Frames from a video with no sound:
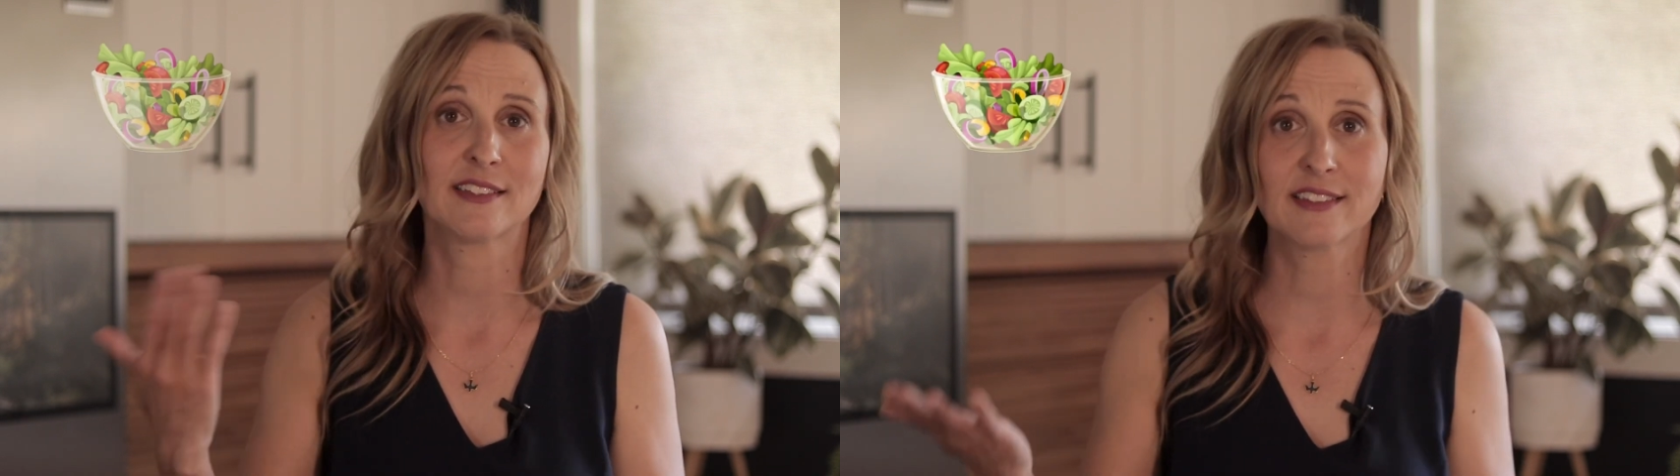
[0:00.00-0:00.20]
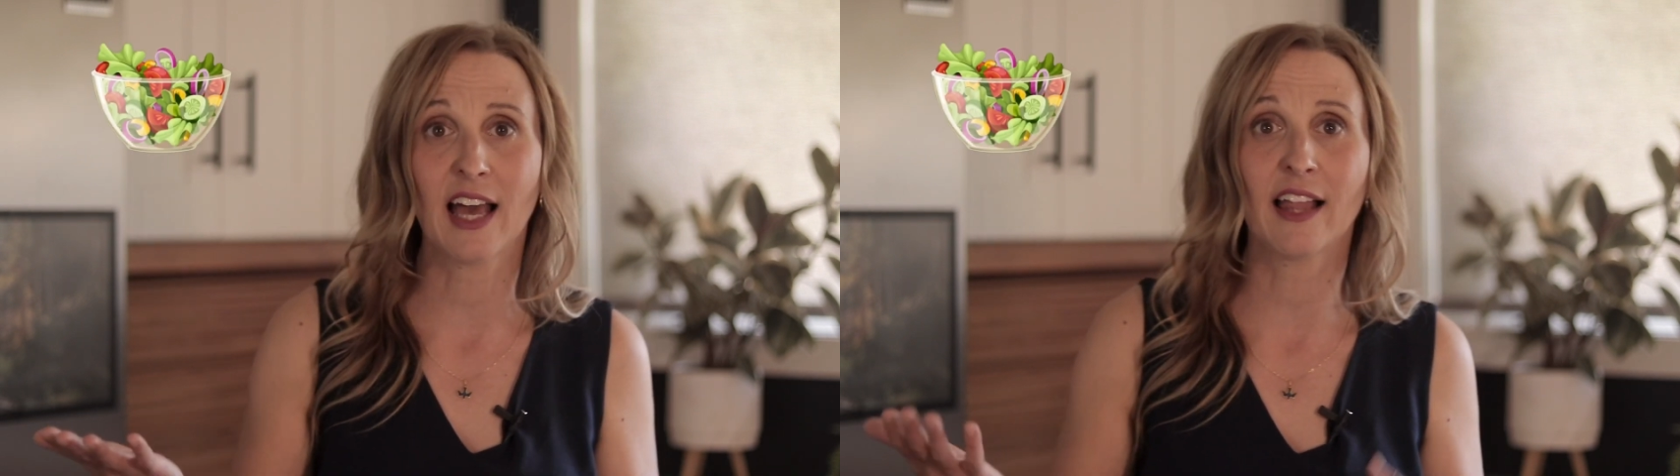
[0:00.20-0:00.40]

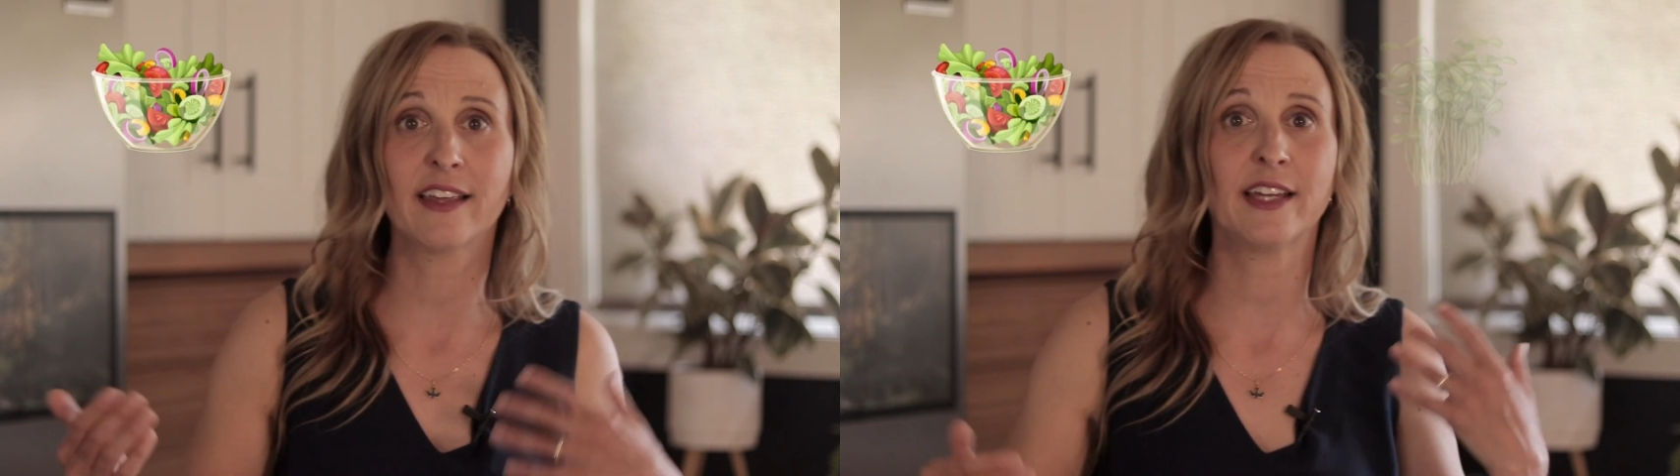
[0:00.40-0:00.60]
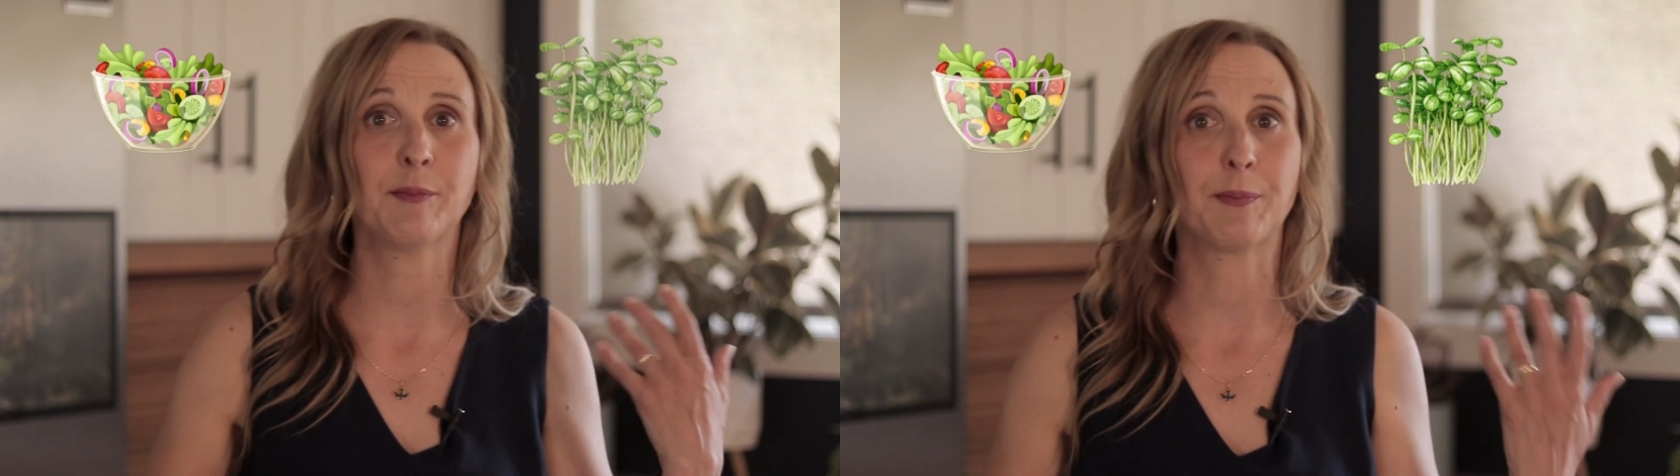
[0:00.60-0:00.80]

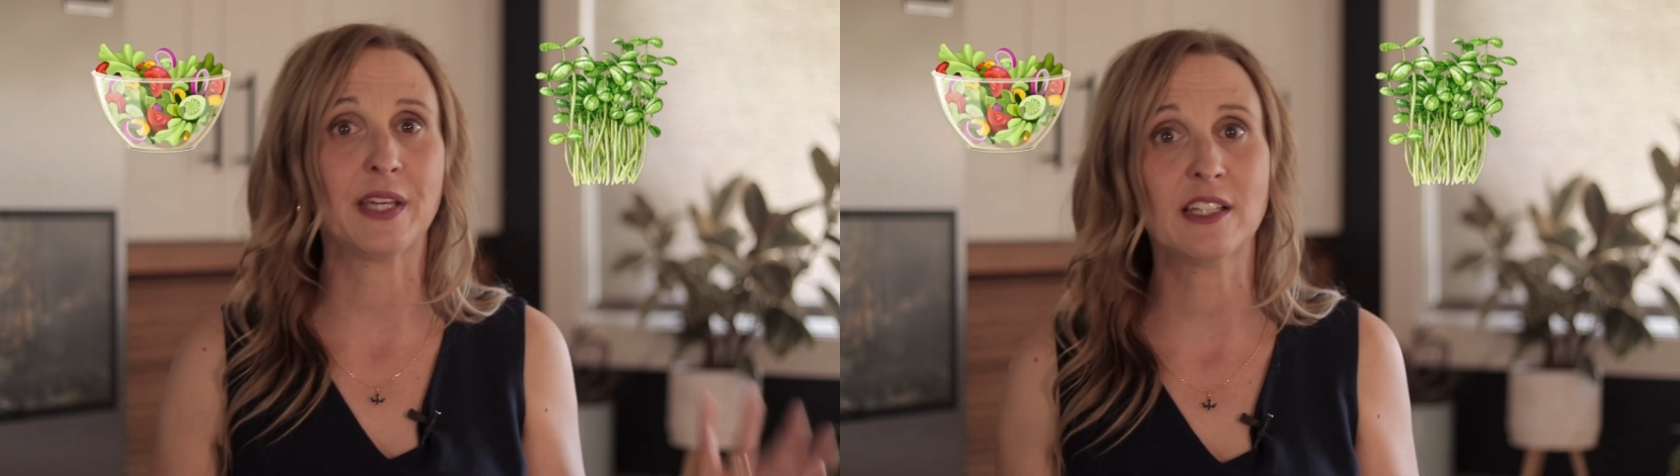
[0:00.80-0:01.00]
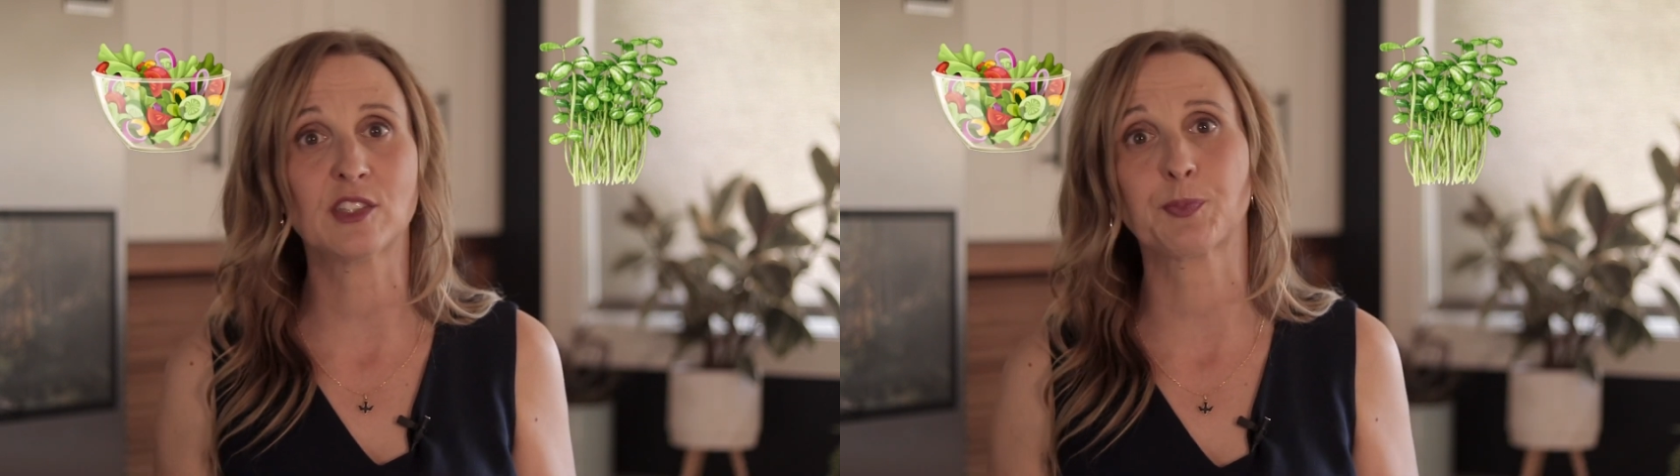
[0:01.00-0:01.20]
salad,
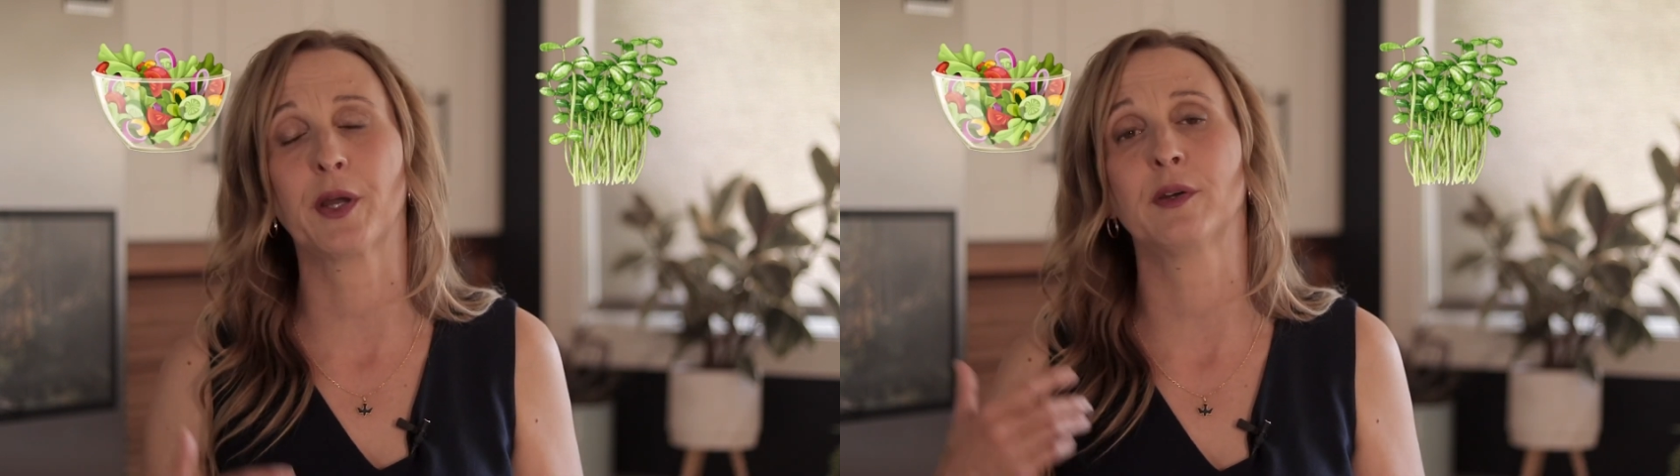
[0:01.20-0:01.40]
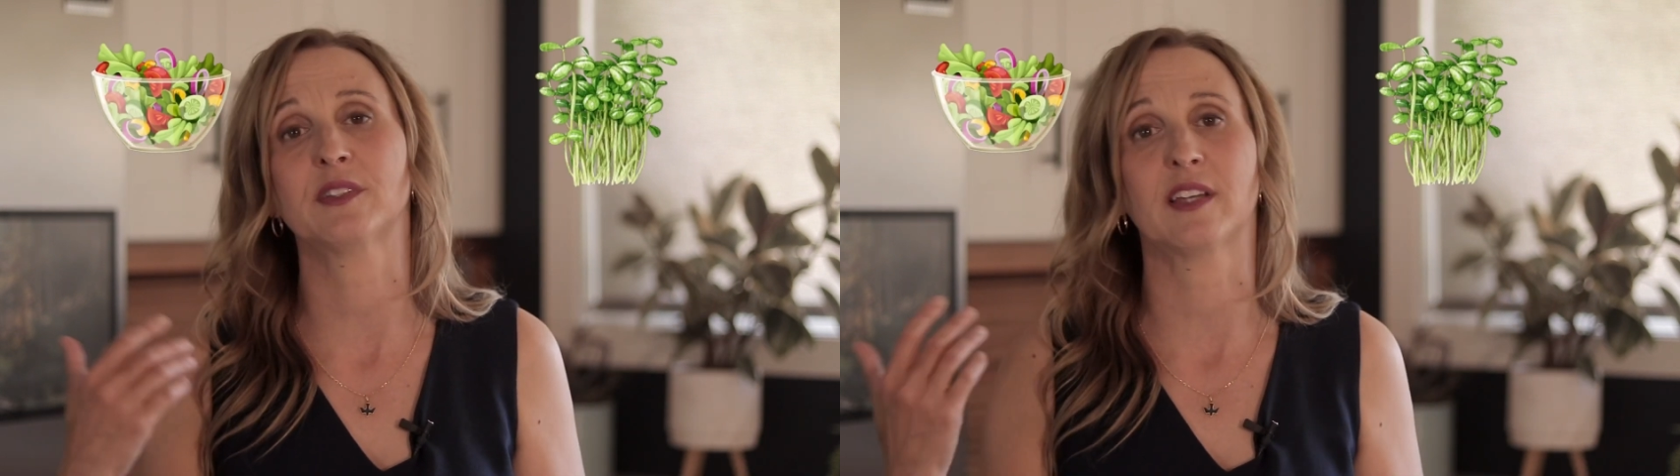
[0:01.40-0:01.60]
bean
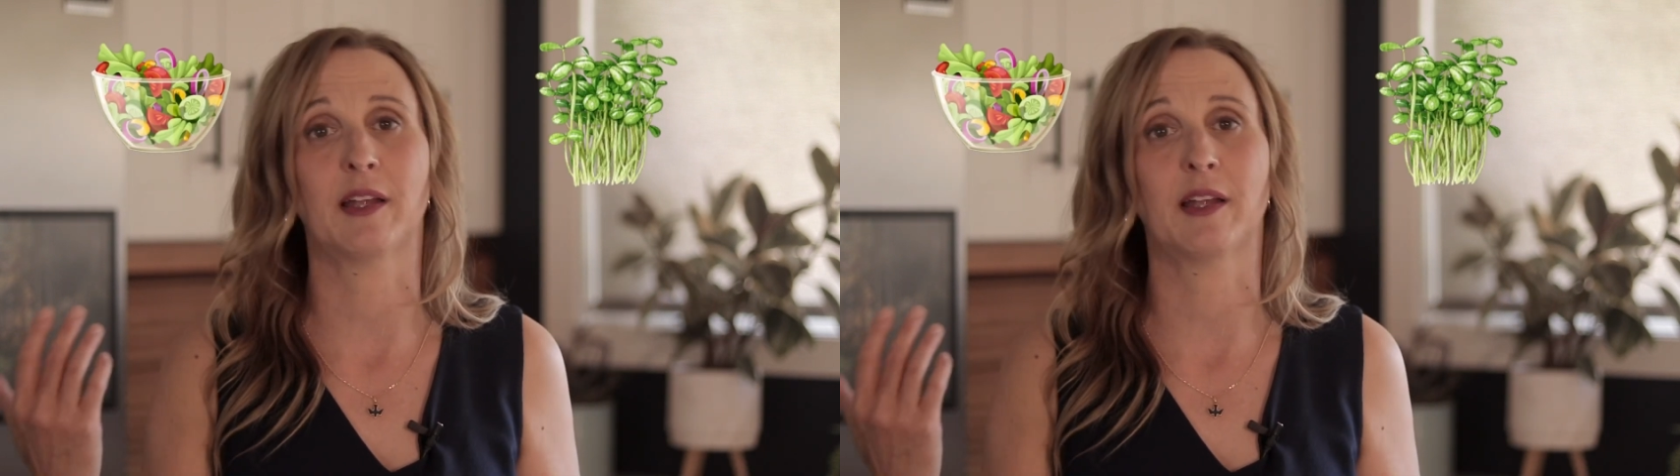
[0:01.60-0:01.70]
sprouts,